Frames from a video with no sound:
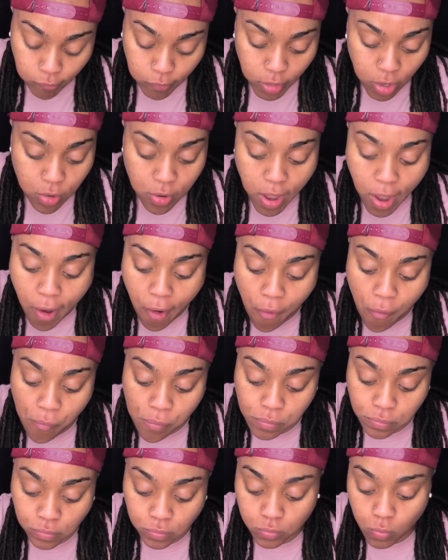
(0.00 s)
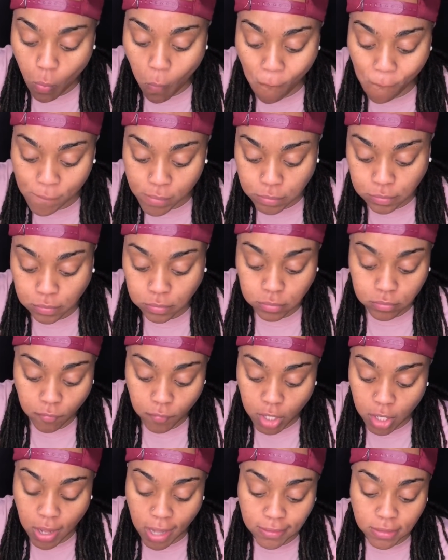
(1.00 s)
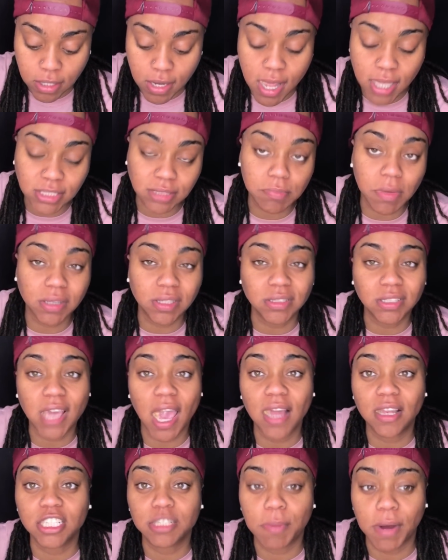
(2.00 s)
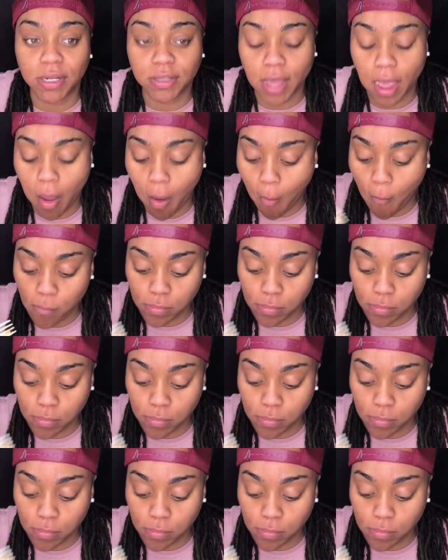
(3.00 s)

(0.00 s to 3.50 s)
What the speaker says: Now, like the next month is Kayla's birthday.